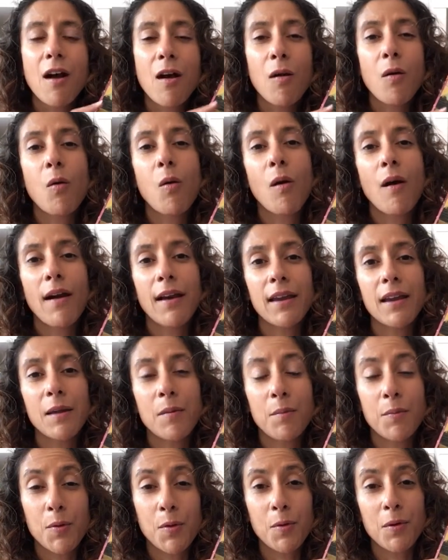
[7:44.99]
quite
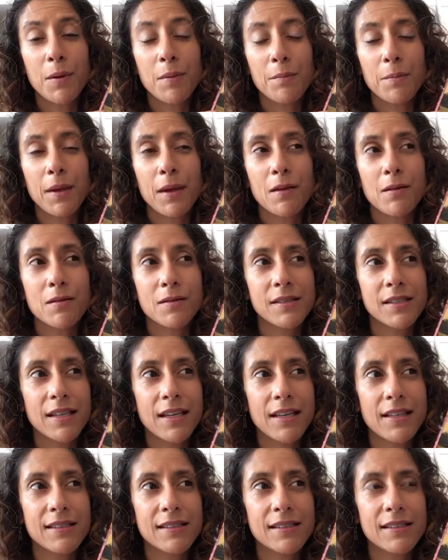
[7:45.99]
important, because
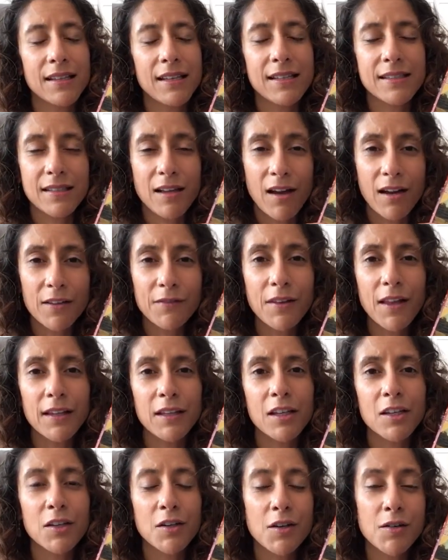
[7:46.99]
it's kind of like
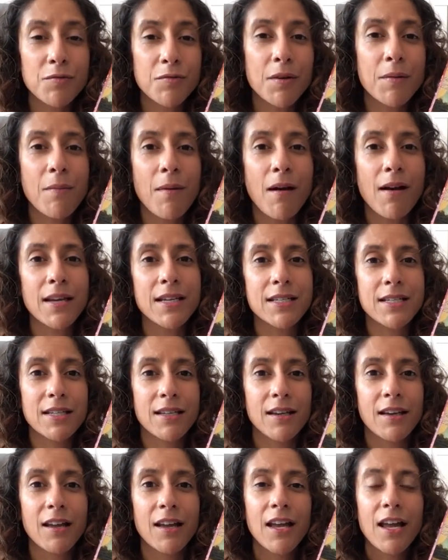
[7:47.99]
a good
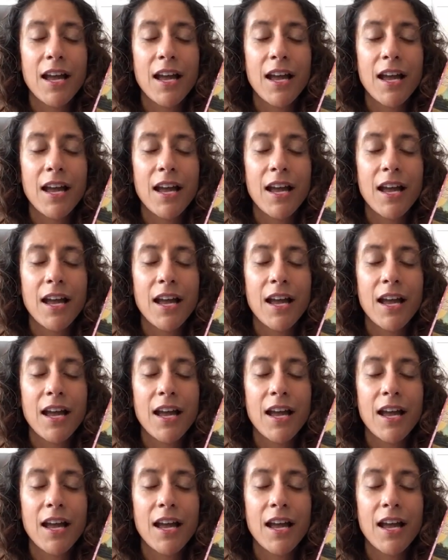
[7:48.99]
reminder